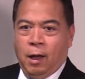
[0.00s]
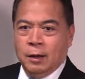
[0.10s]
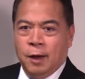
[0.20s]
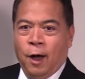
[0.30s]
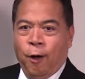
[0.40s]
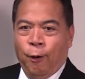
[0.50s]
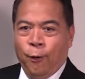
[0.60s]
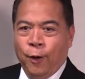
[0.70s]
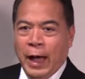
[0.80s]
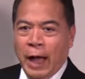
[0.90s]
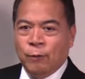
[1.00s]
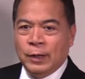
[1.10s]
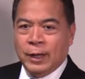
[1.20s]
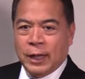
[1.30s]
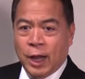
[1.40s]
No, I will
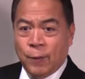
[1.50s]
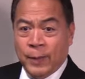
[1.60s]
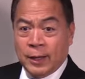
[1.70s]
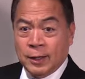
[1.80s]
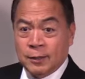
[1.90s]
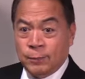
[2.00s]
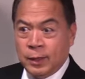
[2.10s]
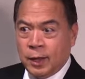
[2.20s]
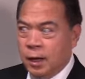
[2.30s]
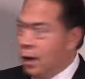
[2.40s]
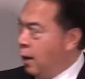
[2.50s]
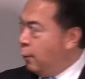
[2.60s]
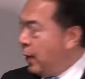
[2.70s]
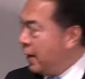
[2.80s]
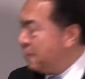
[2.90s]
not allow my kid to be there.
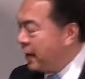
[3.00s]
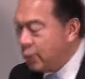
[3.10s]
What am I